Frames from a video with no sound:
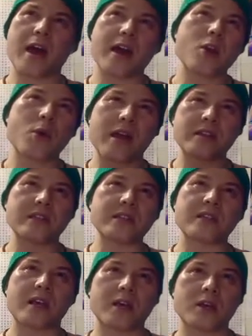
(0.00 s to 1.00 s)
I know that
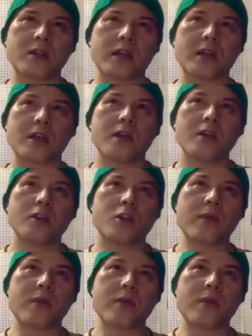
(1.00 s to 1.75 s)
detail. Like, you know,